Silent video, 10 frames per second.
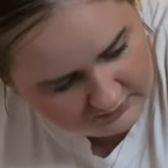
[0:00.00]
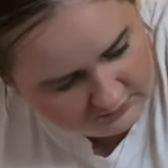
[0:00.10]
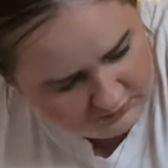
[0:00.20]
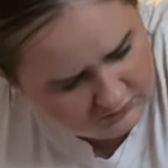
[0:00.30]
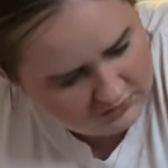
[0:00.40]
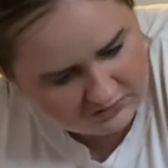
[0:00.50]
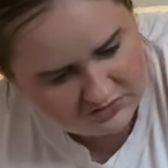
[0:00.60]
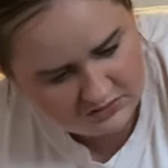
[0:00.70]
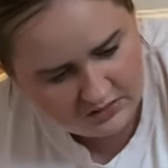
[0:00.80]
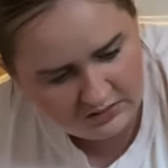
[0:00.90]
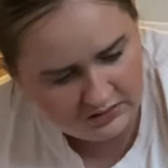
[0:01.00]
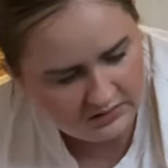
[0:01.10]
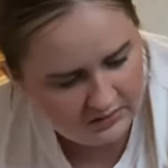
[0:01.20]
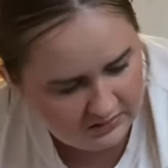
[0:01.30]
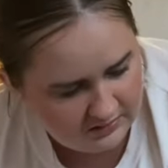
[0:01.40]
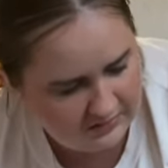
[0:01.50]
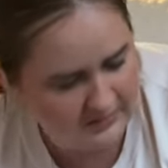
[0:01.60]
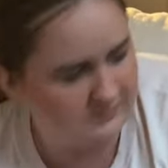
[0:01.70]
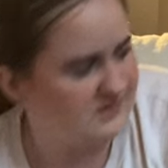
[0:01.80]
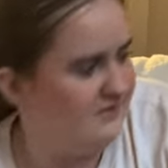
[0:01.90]
Oh god,
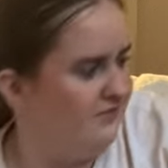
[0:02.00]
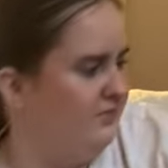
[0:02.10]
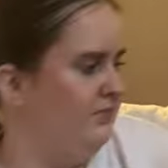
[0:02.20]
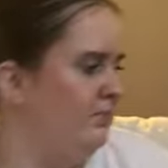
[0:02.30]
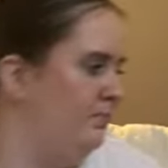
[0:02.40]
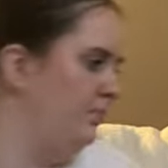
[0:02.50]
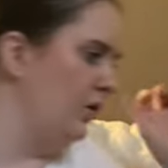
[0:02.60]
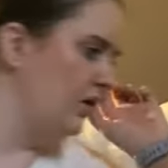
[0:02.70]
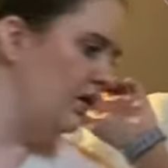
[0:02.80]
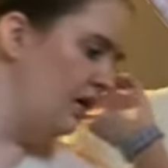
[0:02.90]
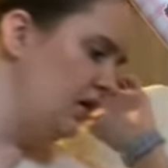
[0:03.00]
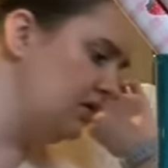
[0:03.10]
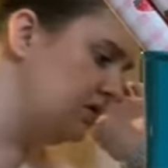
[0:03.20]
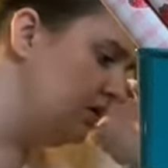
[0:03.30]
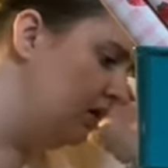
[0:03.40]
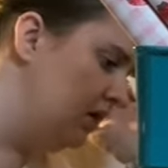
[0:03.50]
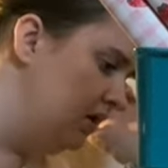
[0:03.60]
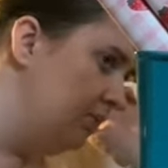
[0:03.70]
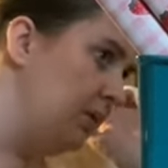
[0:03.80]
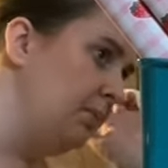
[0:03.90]
that was a book that had
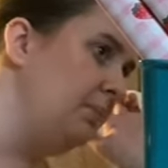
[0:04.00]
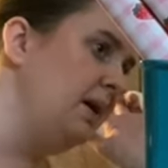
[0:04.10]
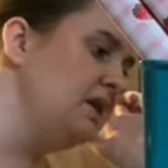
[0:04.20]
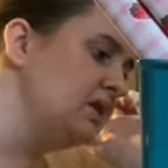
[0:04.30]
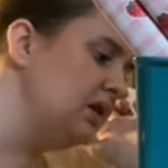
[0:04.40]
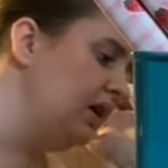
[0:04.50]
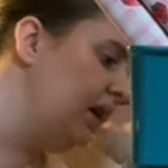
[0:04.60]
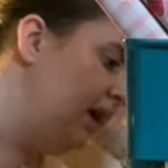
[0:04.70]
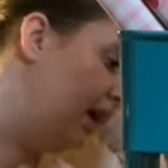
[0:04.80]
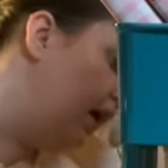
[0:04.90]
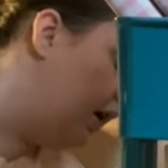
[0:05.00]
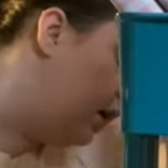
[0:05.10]
been bent slightly,